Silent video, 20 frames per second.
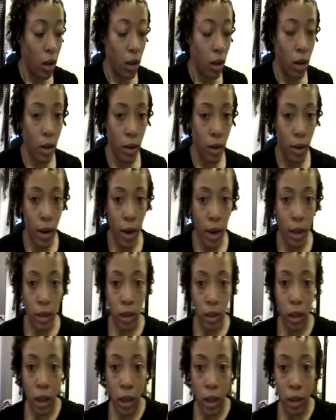Alright,
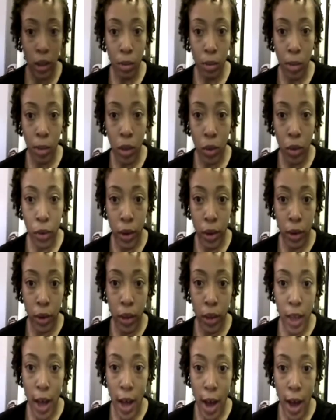so that's some of the oil
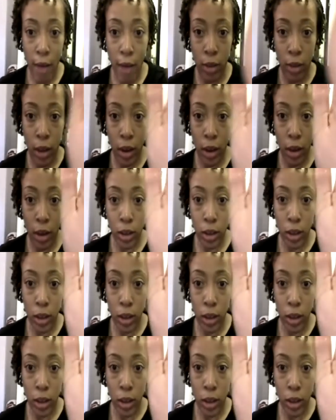that I have there.